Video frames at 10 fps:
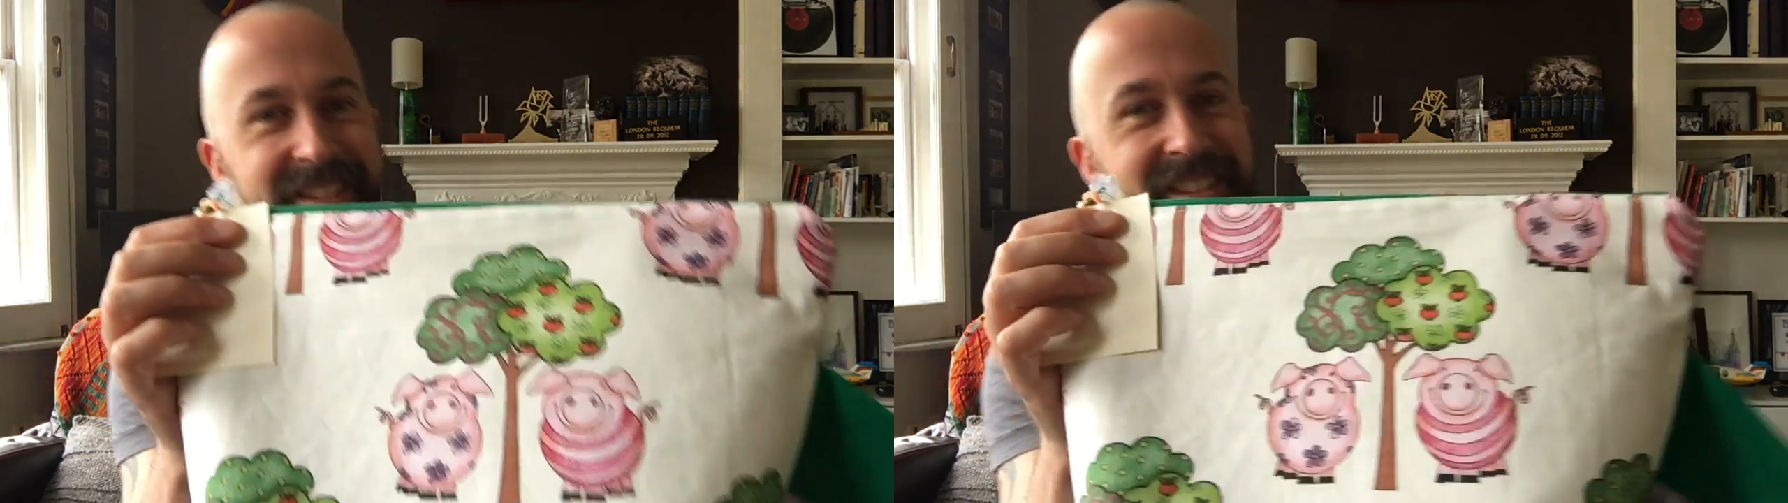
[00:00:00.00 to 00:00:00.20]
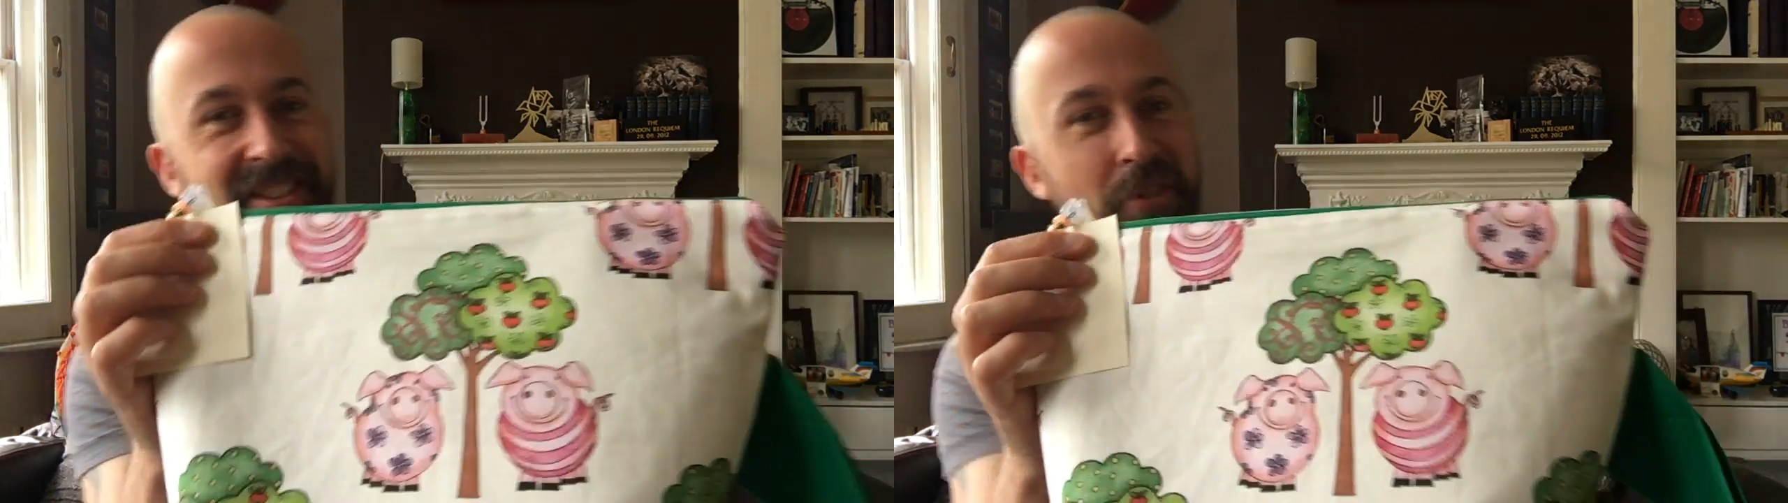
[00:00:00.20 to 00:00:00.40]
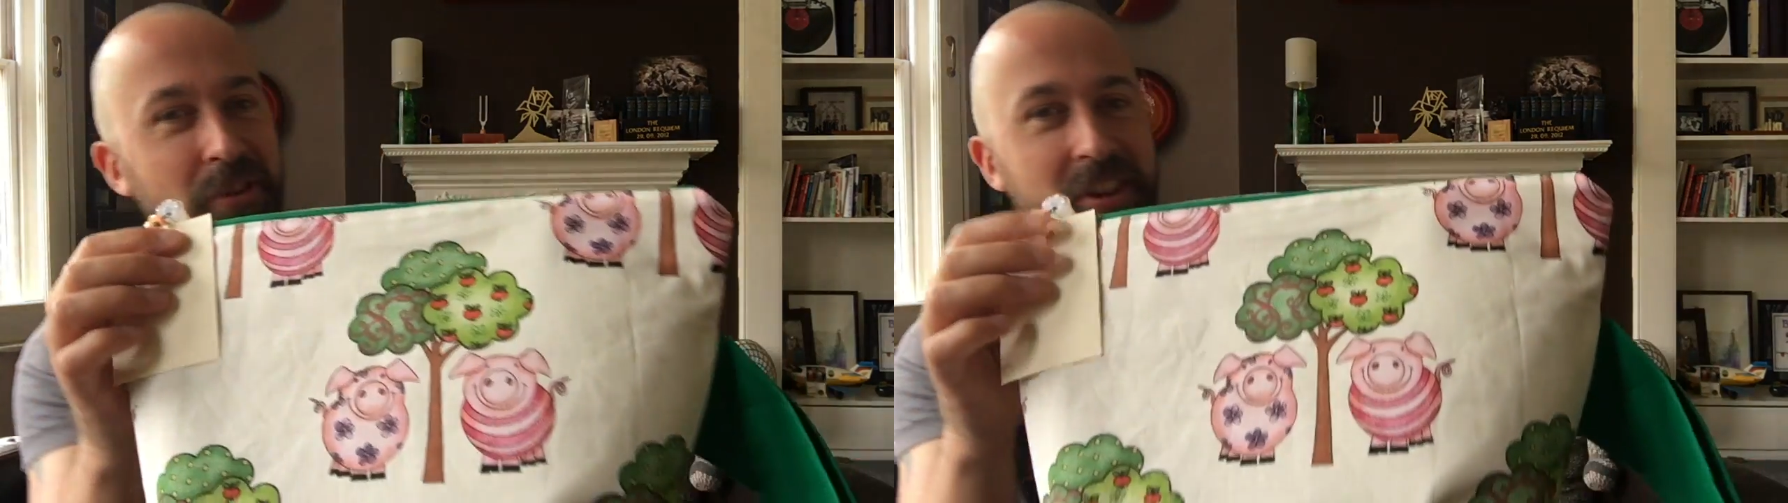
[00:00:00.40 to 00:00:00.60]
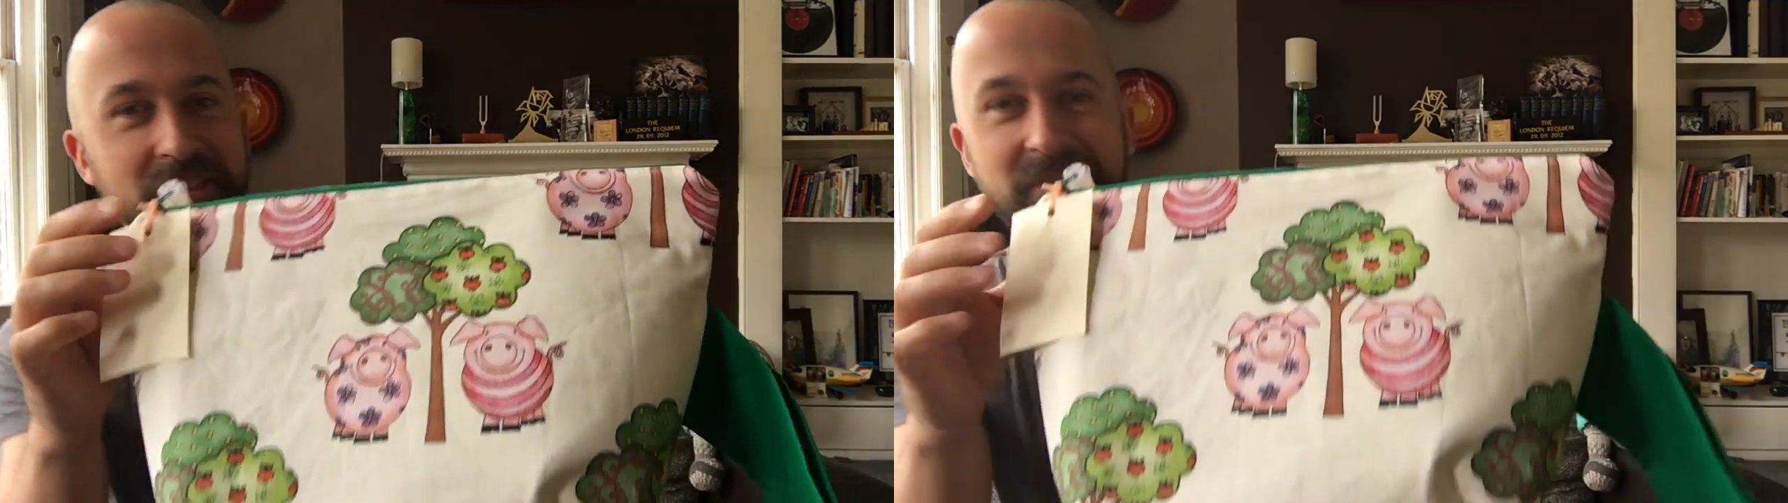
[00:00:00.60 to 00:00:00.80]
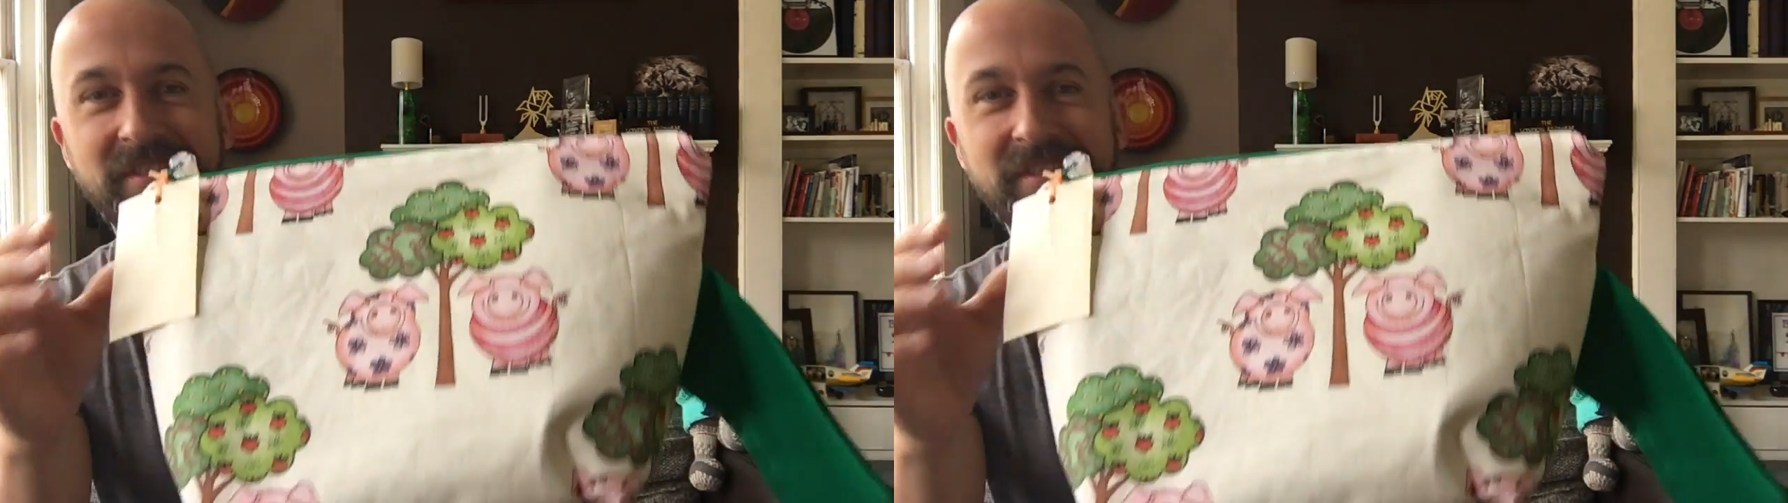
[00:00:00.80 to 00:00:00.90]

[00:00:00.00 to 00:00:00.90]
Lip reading: So cute.